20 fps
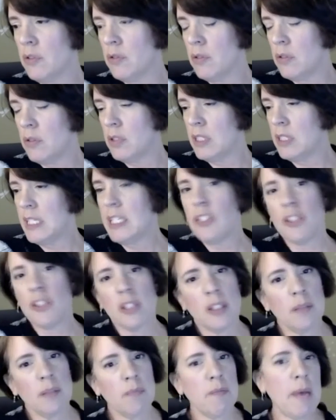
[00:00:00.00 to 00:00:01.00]
teach
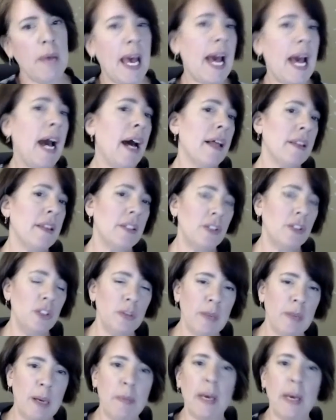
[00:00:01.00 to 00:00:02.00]
them math and do
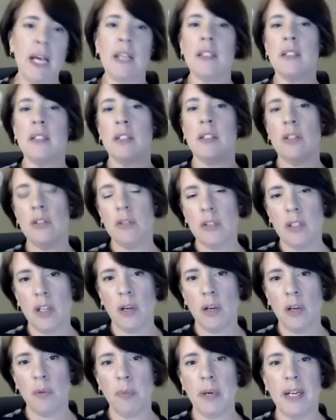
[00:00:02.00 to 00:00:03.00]
my best to,
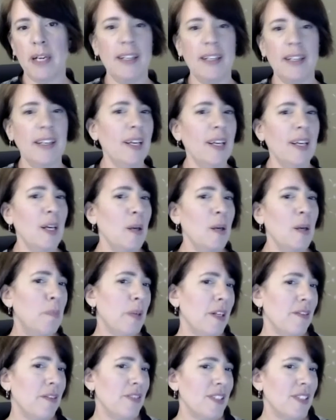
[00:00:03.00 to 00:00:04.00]

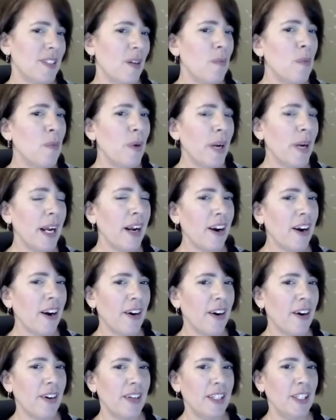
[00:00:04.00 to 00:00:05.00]
but if
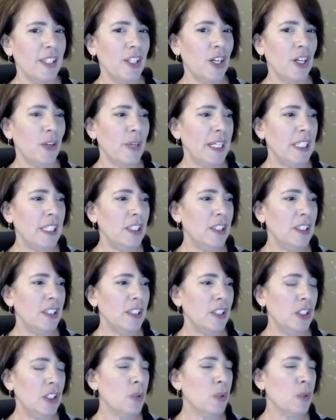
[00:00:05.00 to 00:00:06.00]
somewhere,
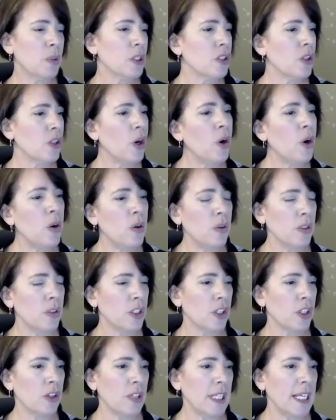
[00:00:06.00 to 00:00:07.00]
you were told
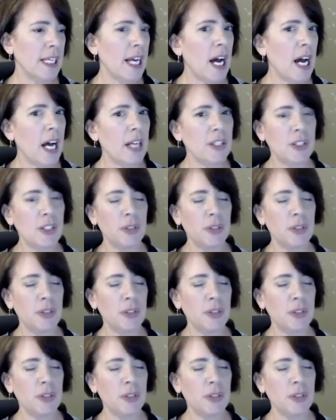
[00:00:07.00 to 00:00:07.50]
early on to